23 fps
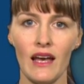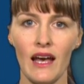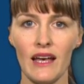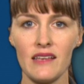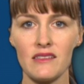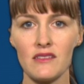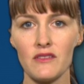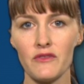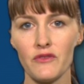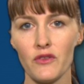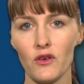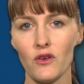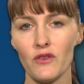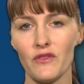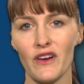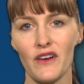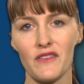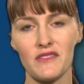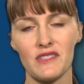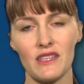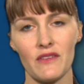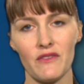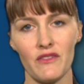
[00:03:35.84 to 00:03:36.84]
As a
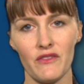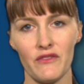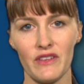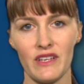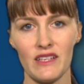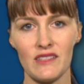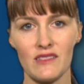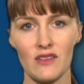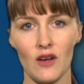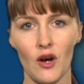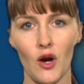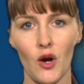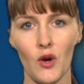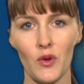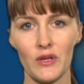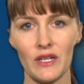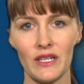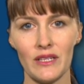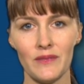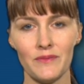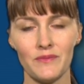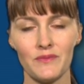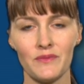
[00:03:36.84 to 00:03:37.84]
457 visa
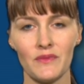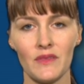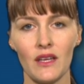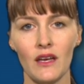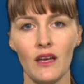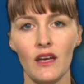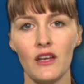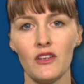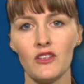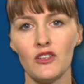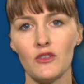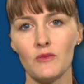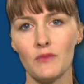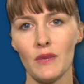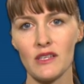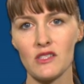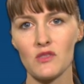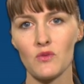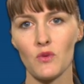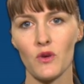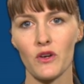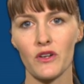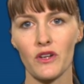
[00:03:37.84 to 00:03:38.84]
holder, you
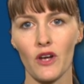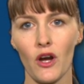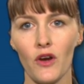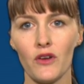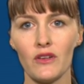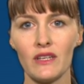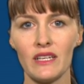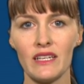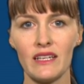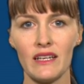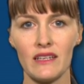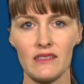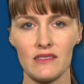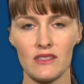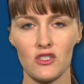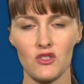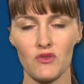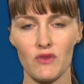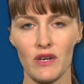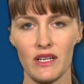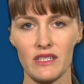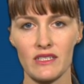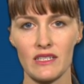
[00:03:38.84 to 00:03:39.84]
must work only as a
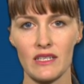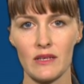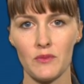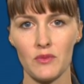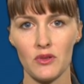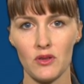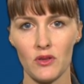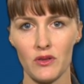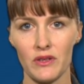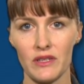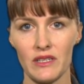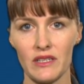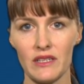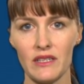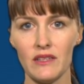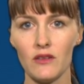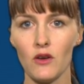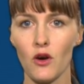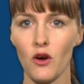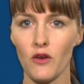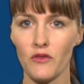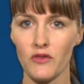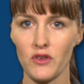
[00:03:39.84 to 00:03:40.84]
direct employee
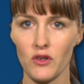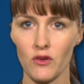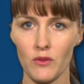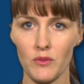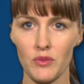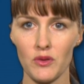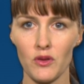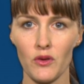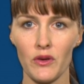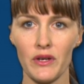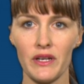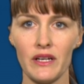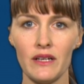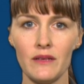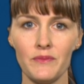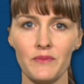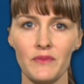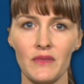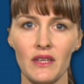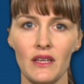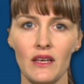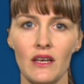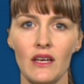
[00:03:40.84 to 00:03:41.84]
of your employer,
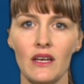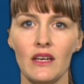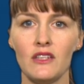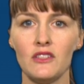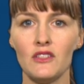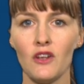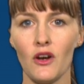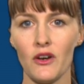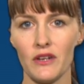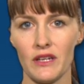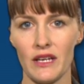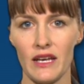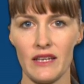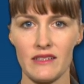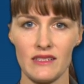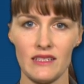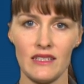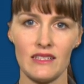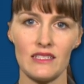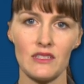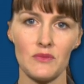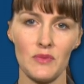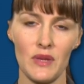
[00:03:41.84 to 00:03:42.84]
not as an
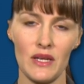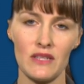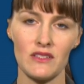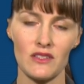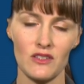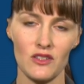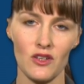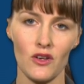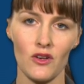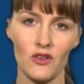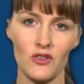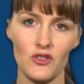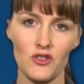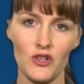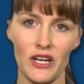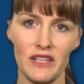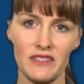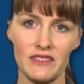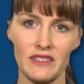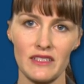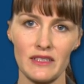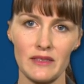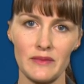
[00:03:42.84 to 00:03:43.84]
independent
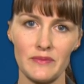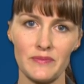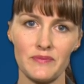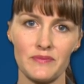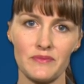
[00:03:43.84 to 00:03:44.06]
contractor.